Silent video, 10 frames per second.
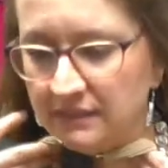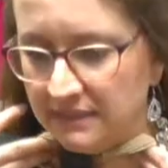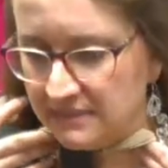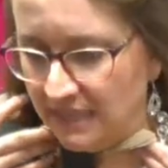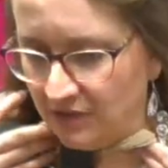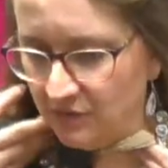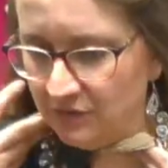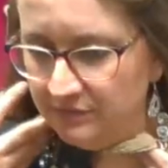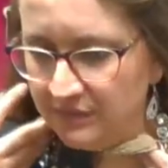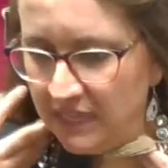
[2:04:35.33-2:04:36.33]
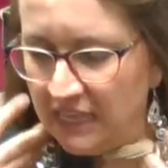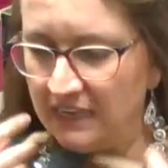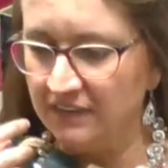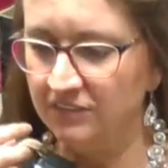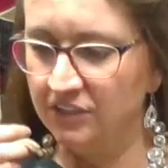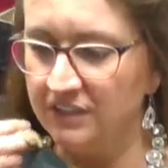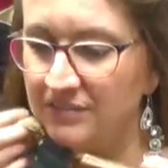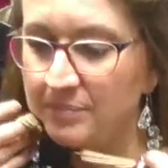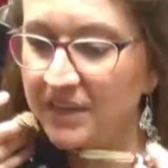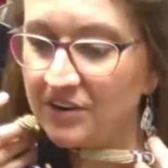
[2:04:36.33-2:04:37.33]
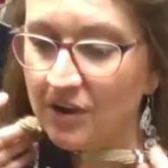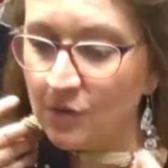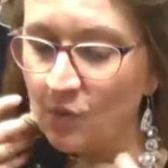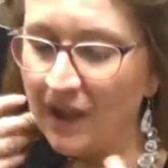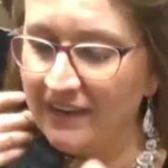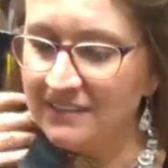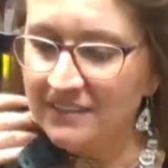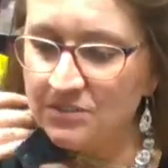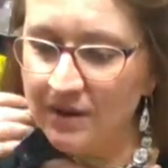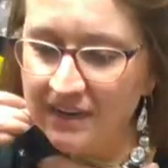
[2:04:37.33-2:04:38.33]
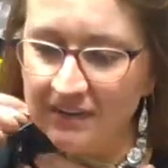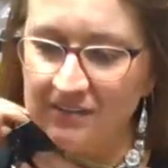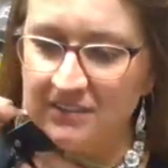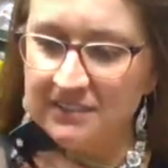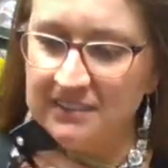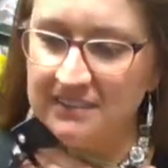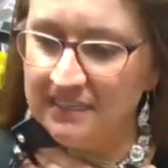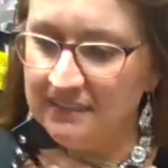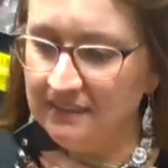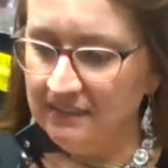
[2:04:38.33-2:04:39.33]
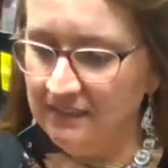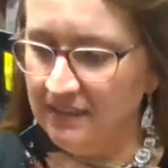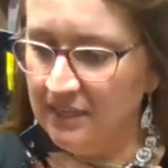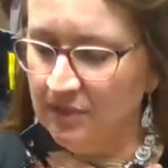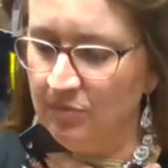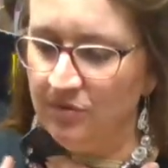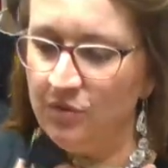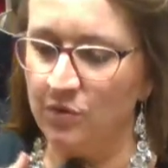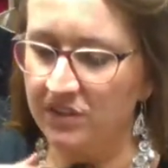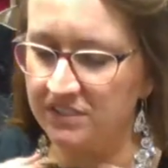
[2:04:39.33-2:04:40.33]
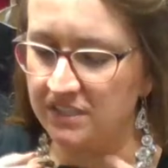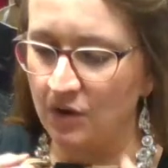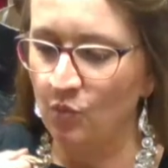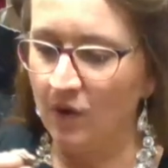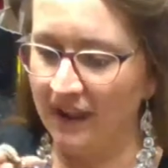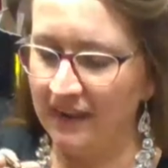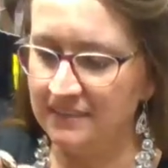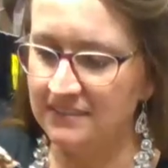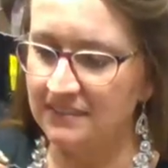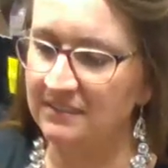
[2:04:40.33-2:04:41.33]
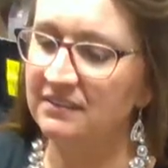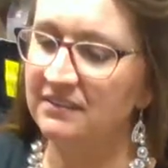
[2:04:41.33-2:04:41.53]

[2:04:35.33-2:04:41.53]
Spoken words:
Isn't that cool? It even look even better on white because right here this gets hidden. If you wore this on white,